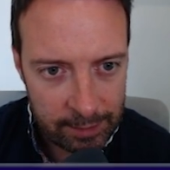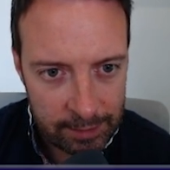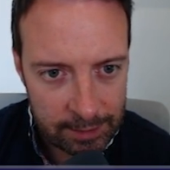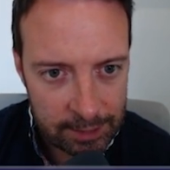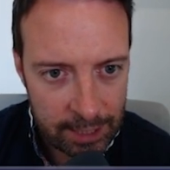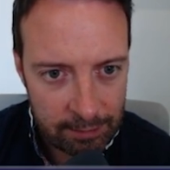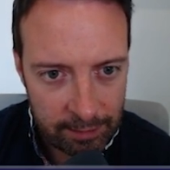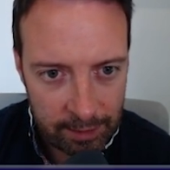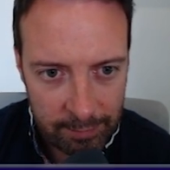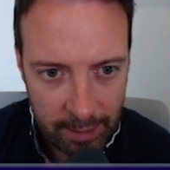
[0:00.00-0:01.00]
need to
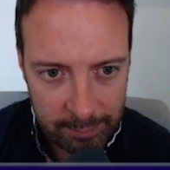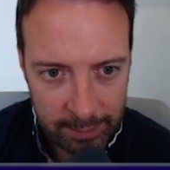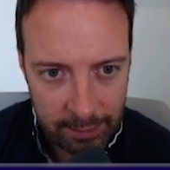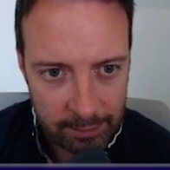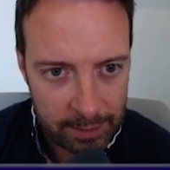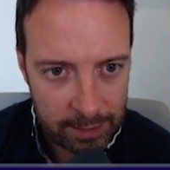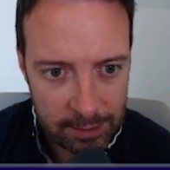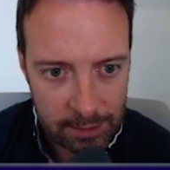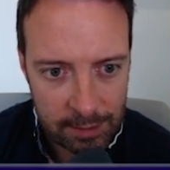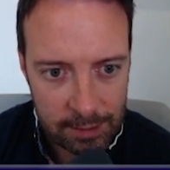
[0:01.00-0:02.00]
generate a map now. Okay, that's
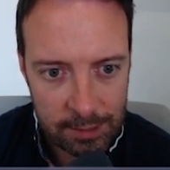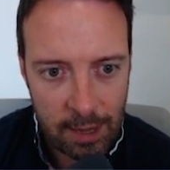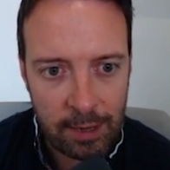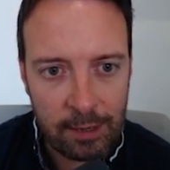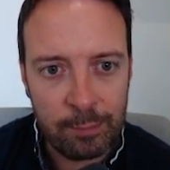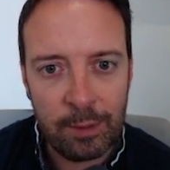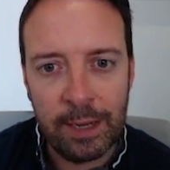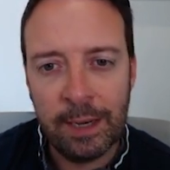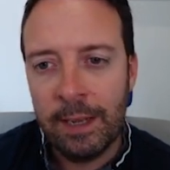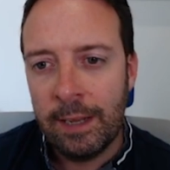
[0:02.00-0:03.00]
just the sign up,
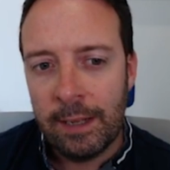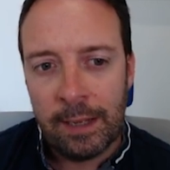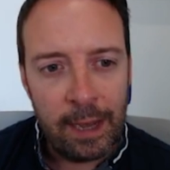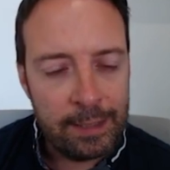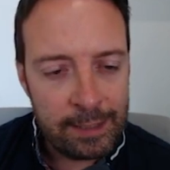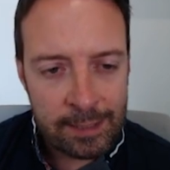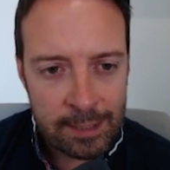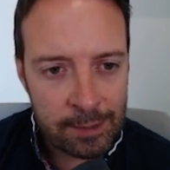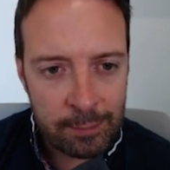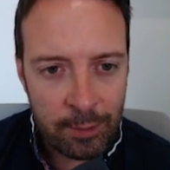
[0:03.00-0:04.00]
right? And this
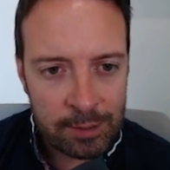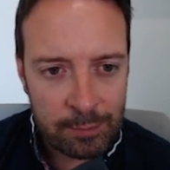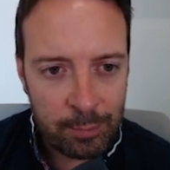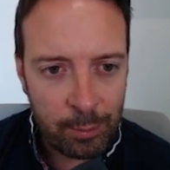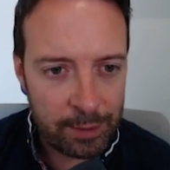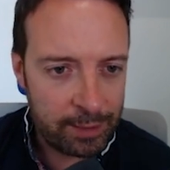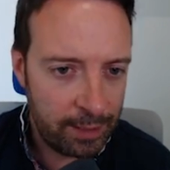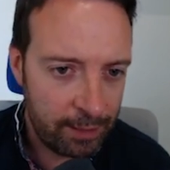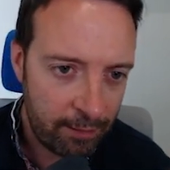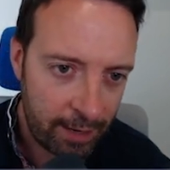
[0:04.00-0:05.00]
is the most important
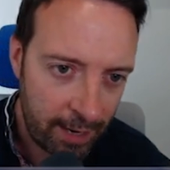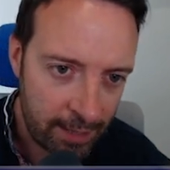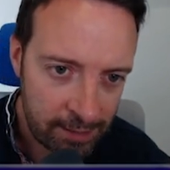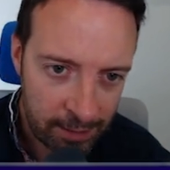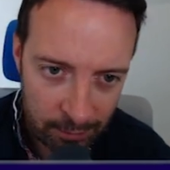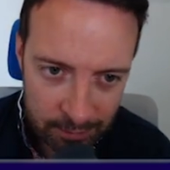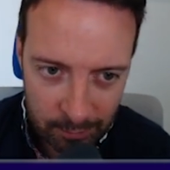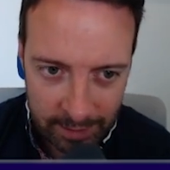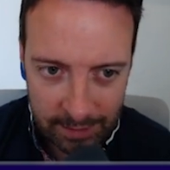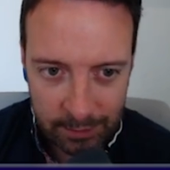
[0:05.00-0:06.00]
thing, right? SEO in
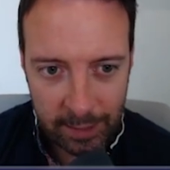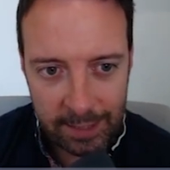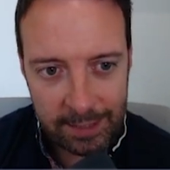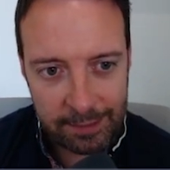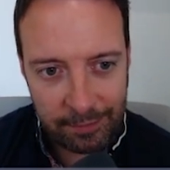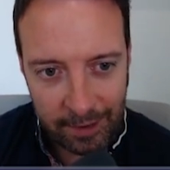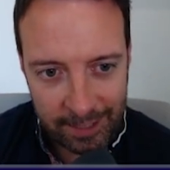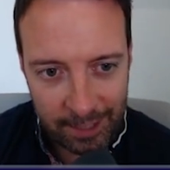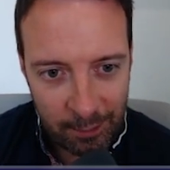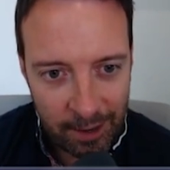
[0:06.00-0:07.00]
2020,
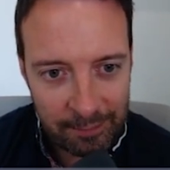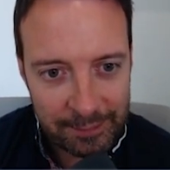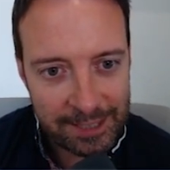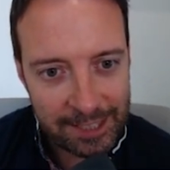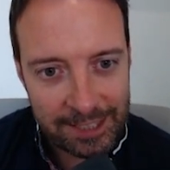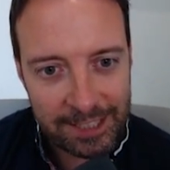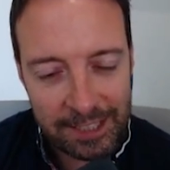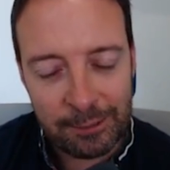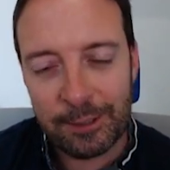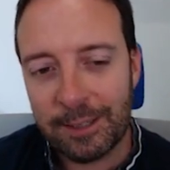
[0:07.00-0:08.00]
find low competition
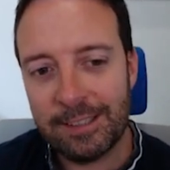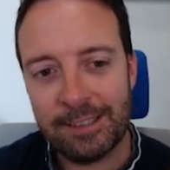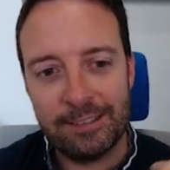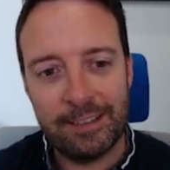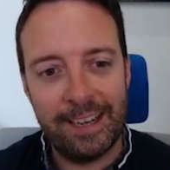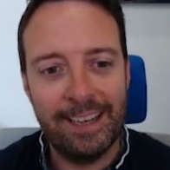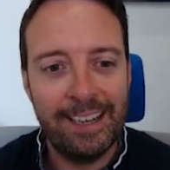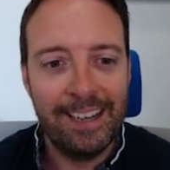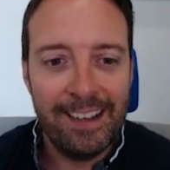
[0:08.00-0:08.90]
keywords. Okay,